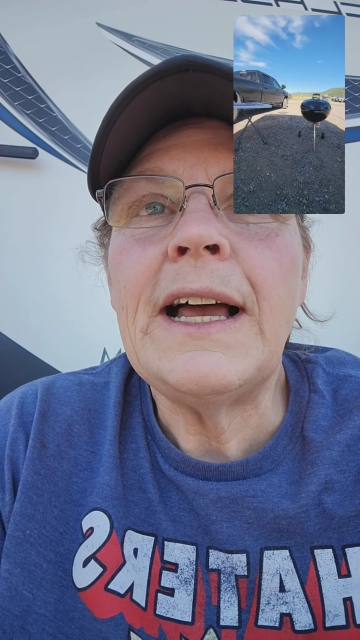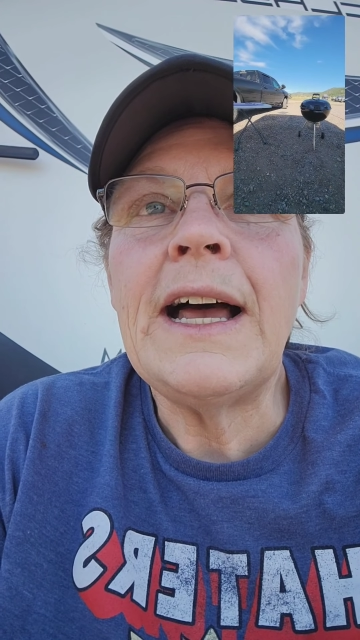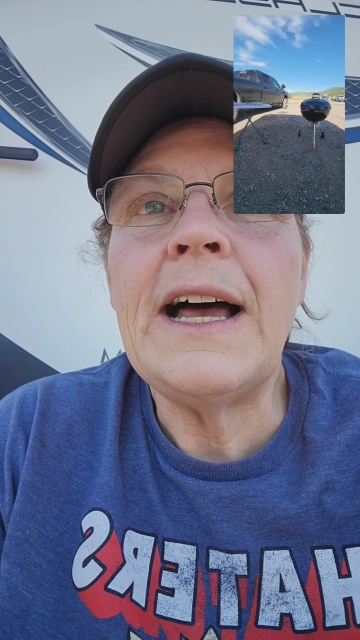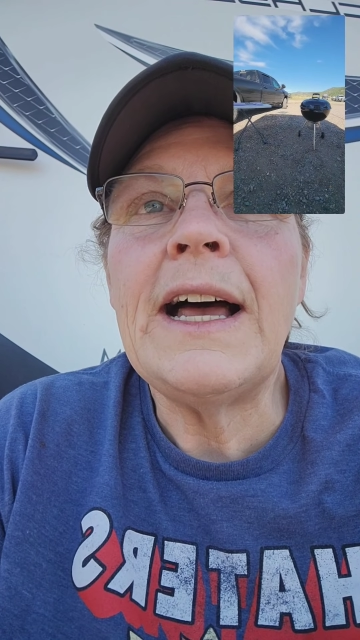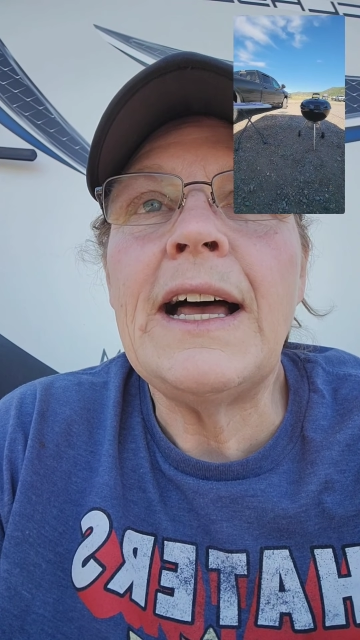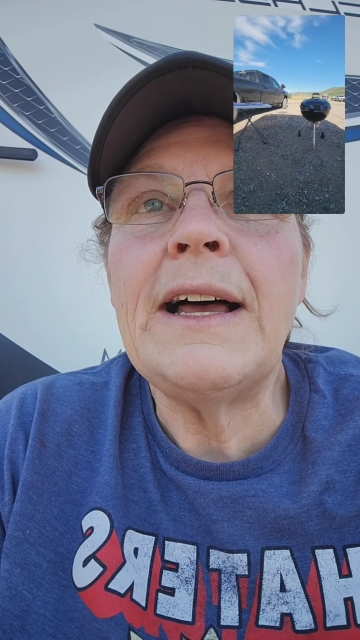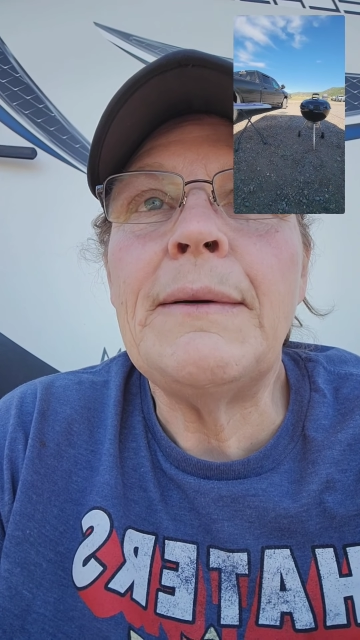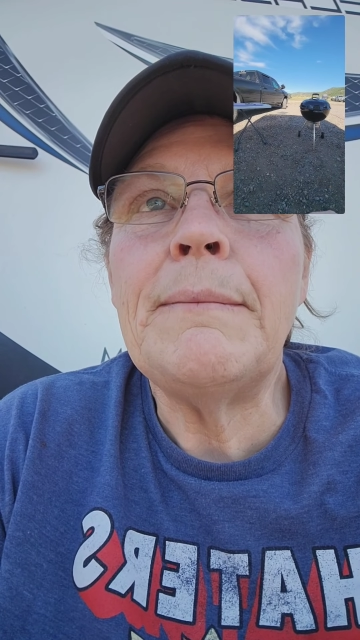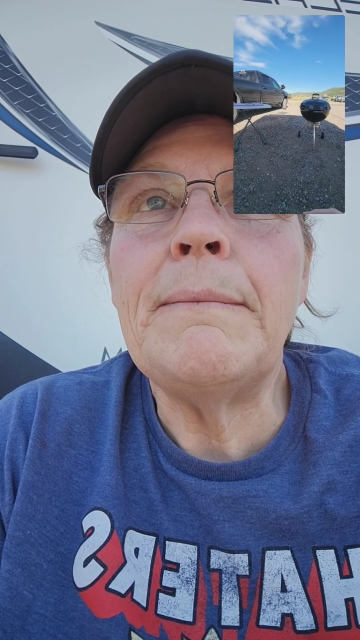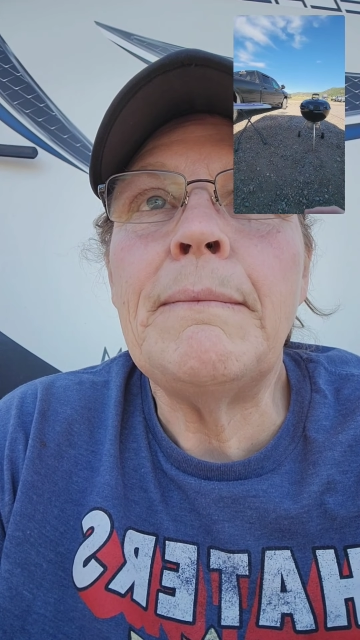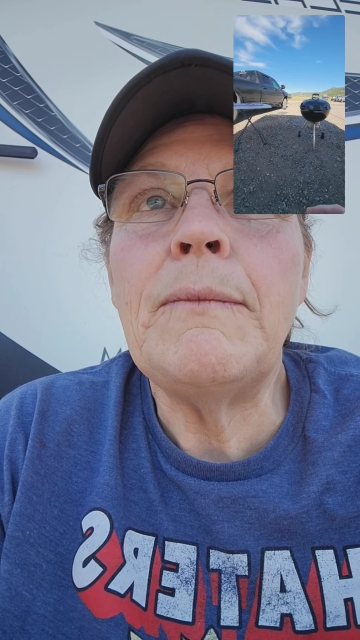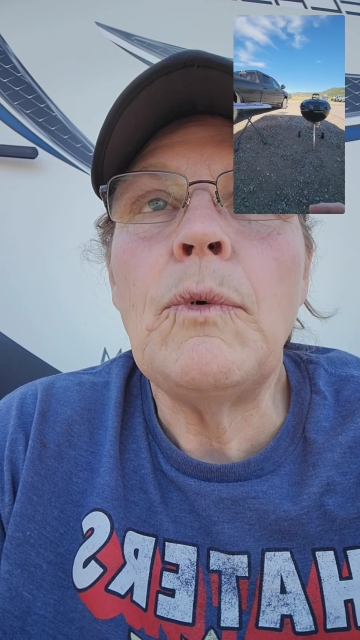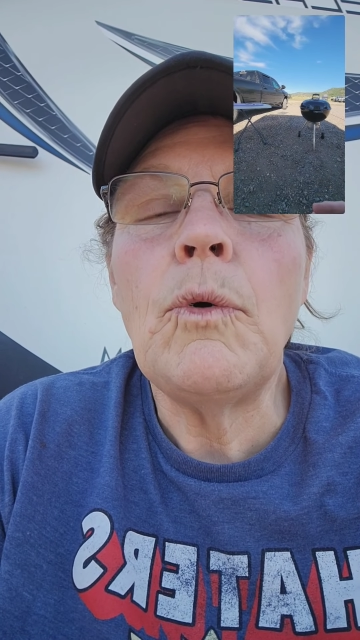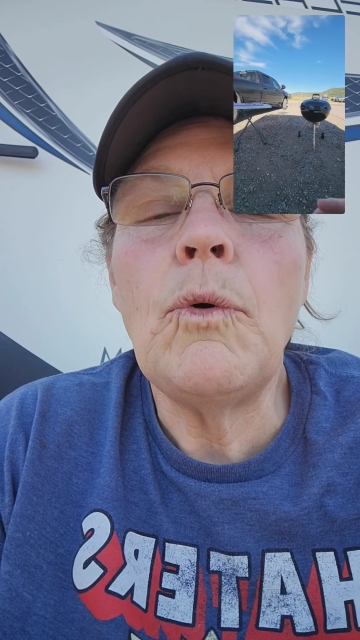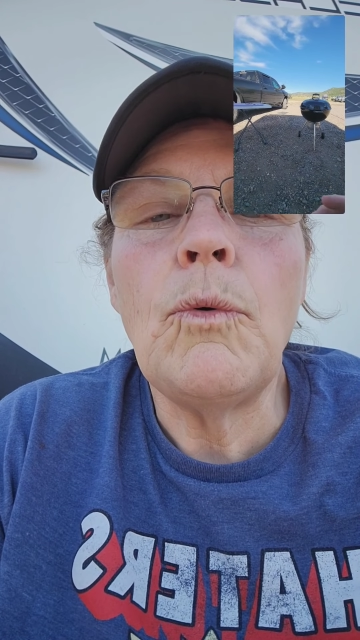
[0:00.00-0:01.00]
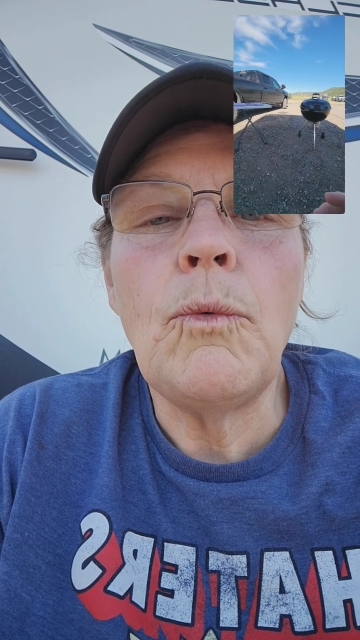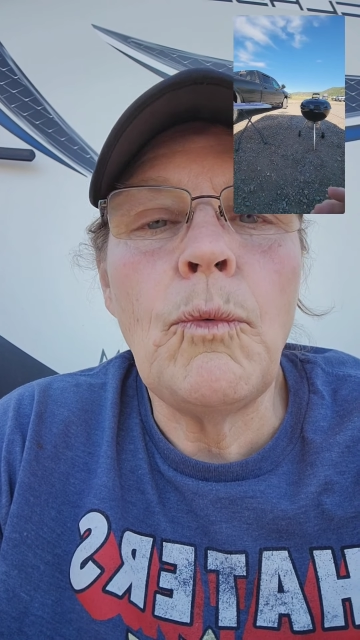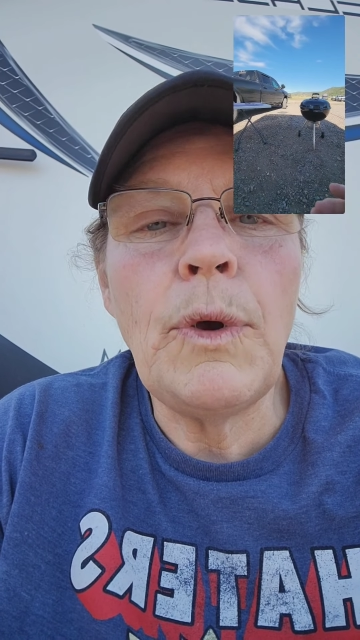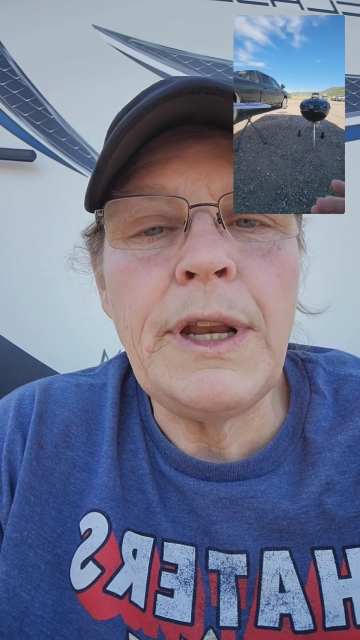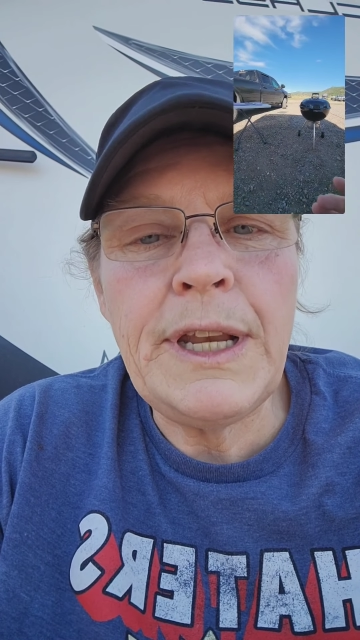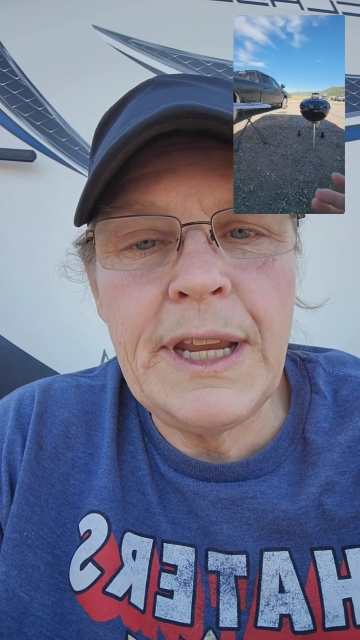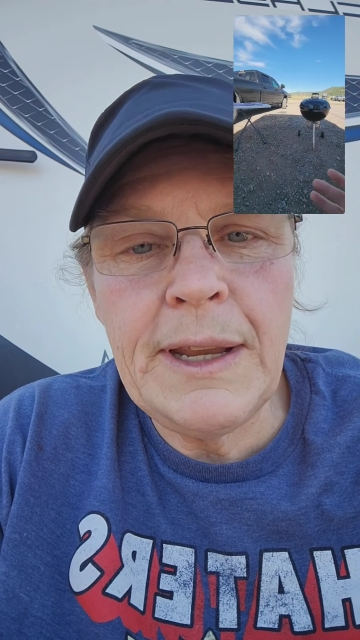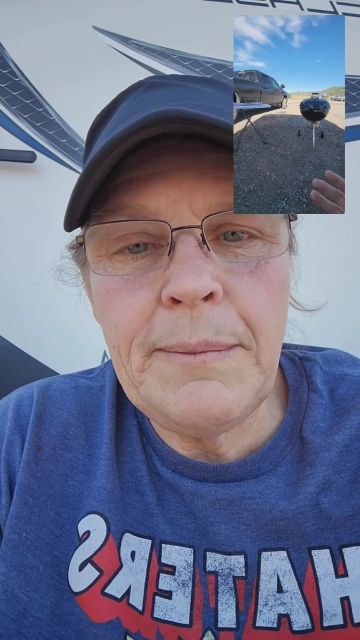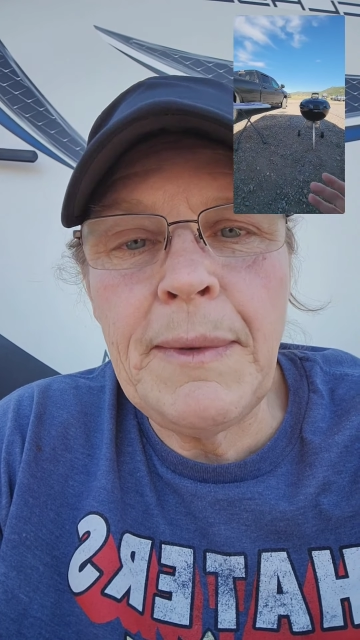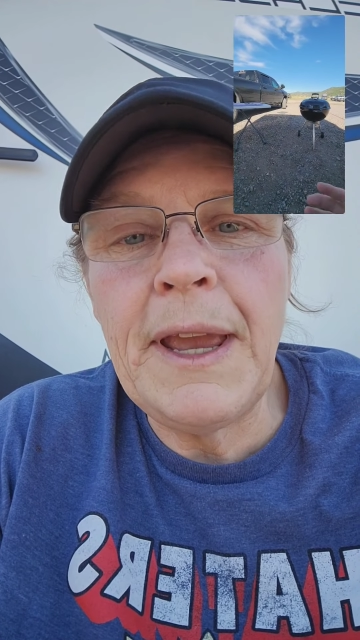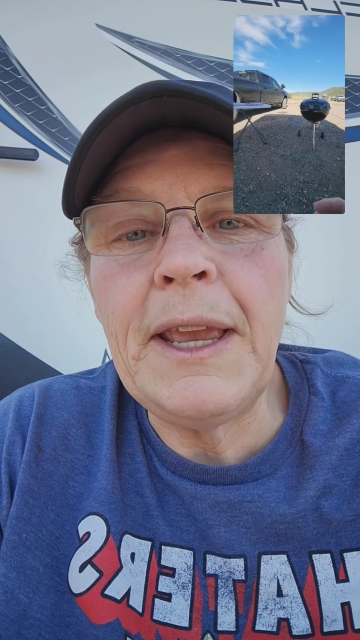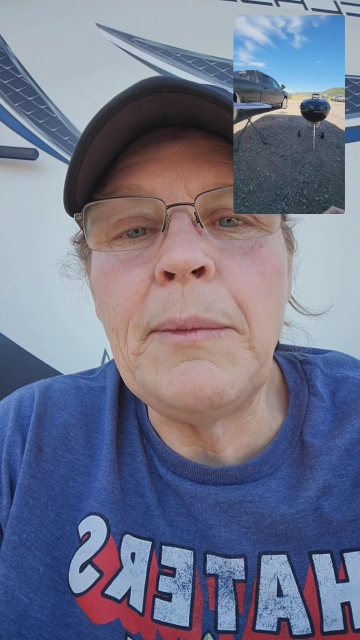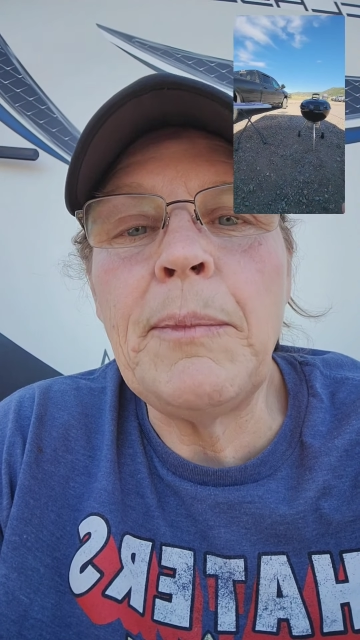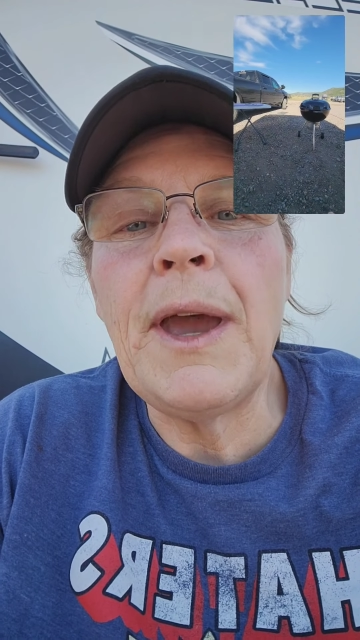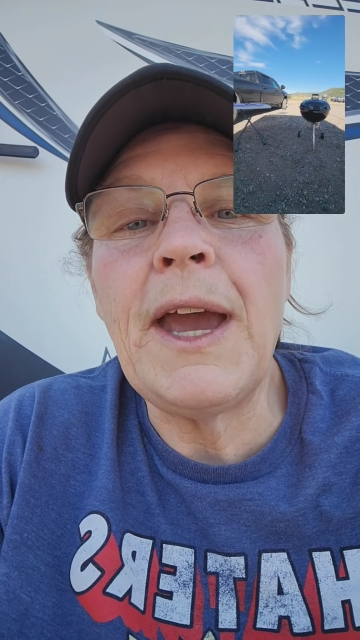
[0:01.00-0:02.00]
Um, we did
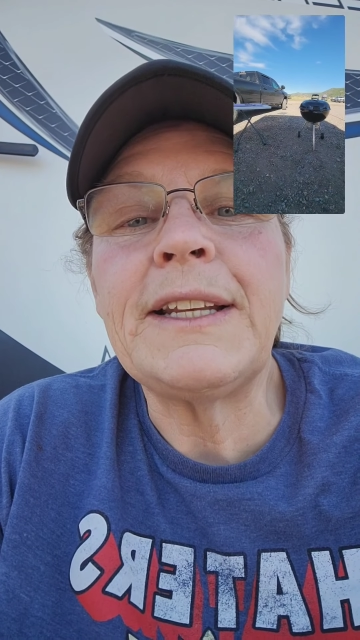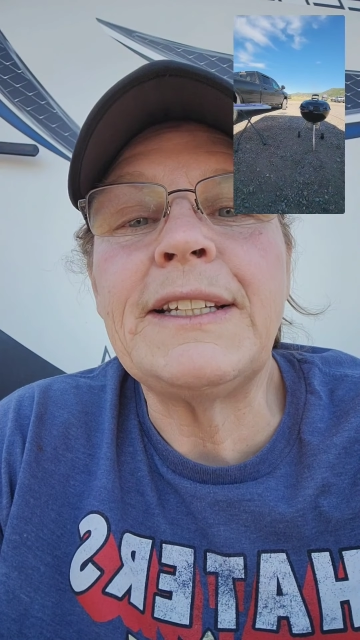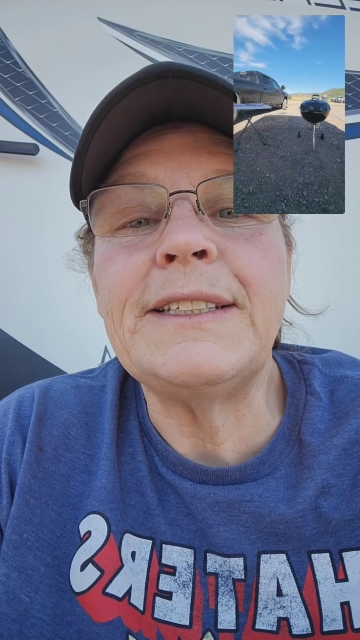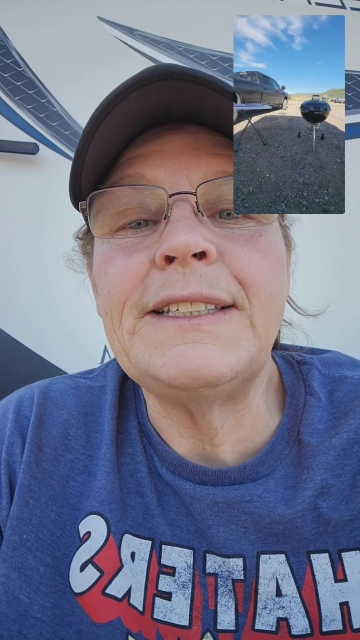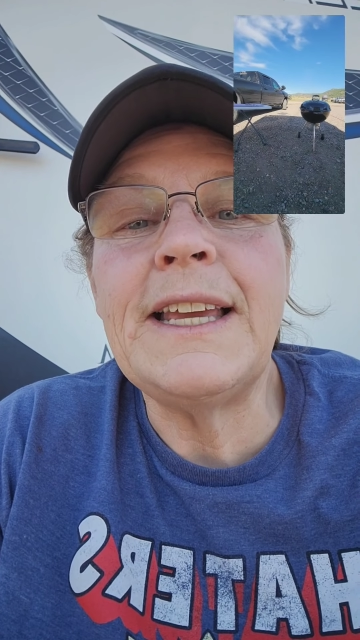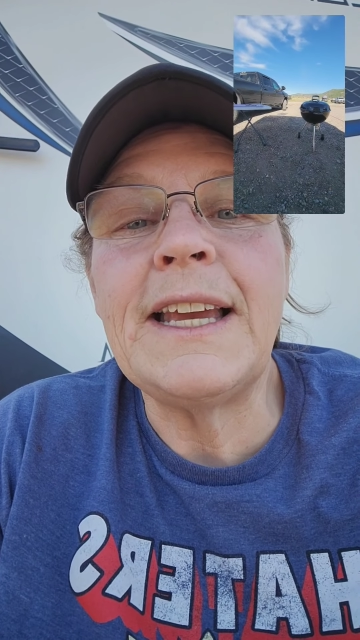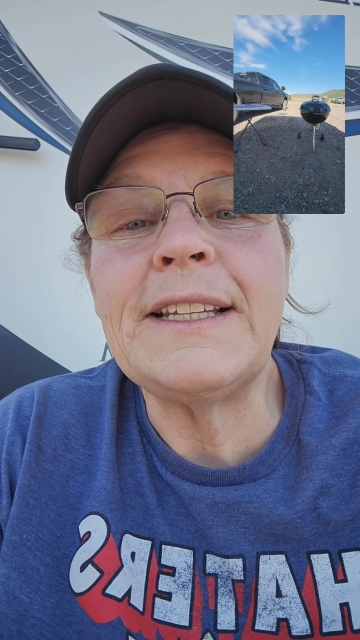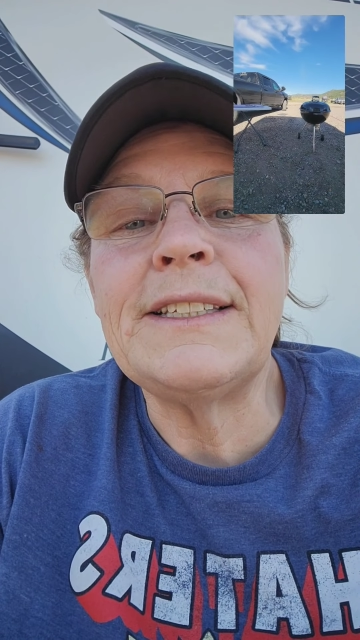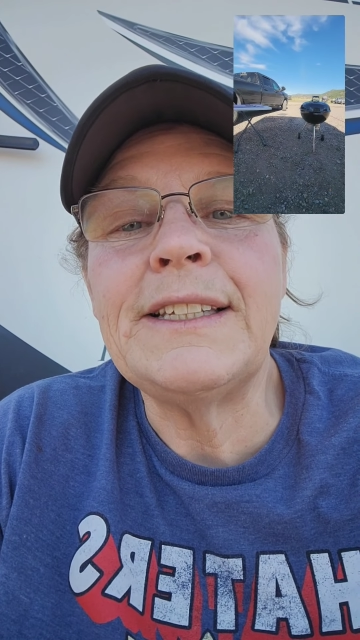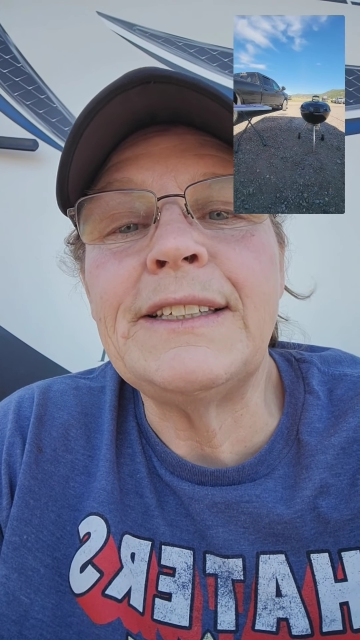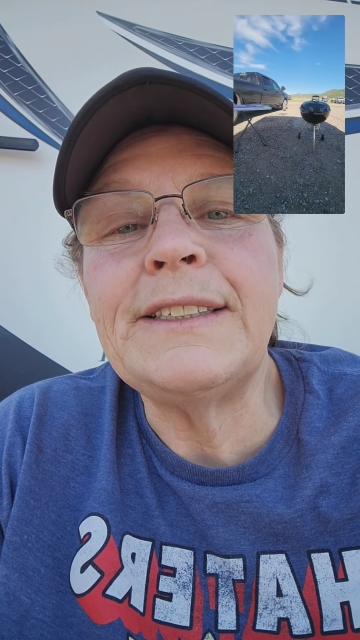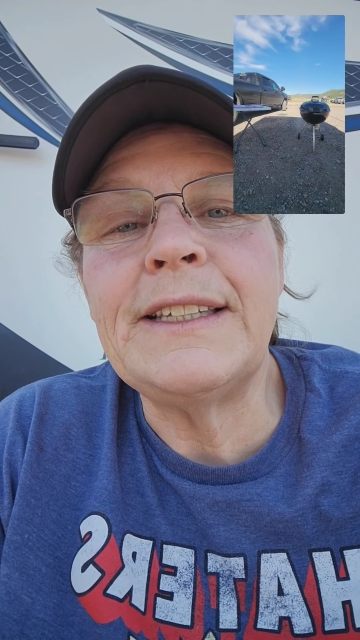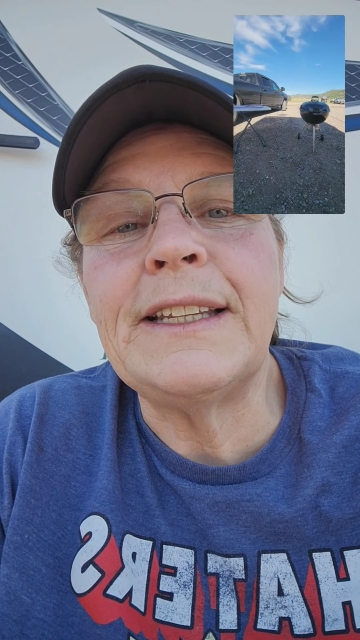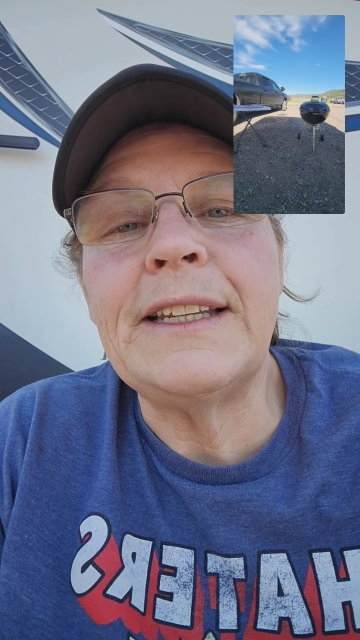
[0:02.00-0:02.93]
make it back to Texas.